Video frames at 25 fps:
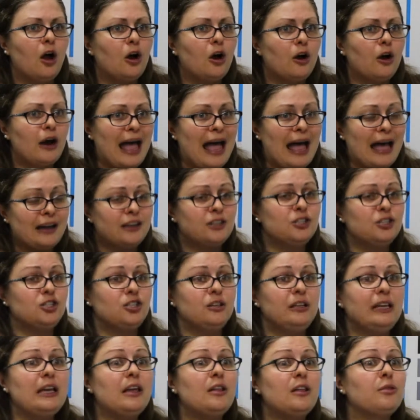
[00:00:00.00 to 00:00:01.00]
are
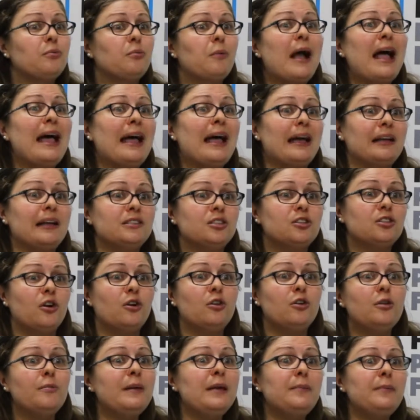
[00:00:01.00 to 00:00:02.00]
actually a threat,
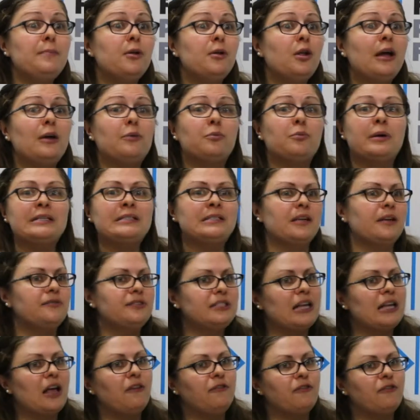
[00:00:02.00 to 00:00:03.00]
or the people at risk
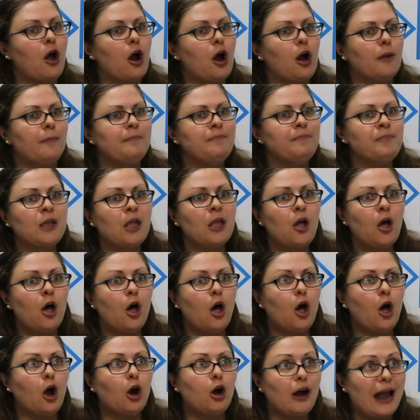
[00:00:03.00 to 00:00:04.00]
of self harm
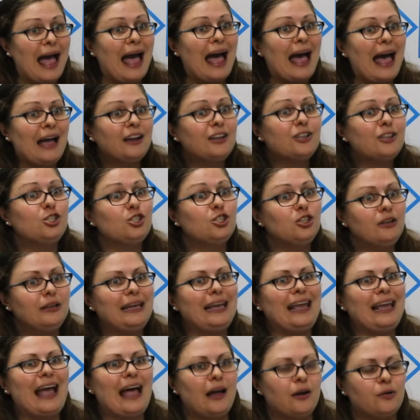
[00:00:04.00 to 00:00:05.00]
are
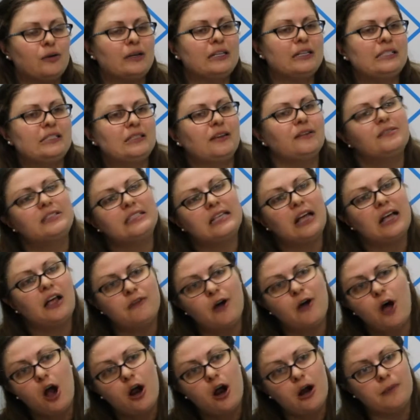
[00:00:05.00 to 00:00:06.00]
actually at risk of
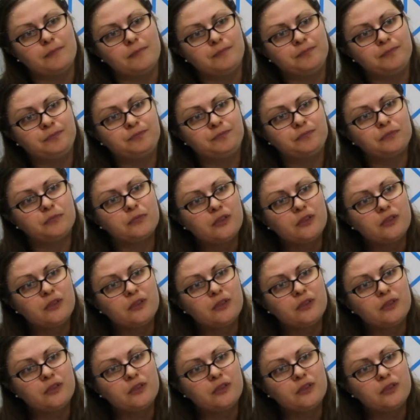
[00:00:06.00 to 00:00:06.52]
self harm?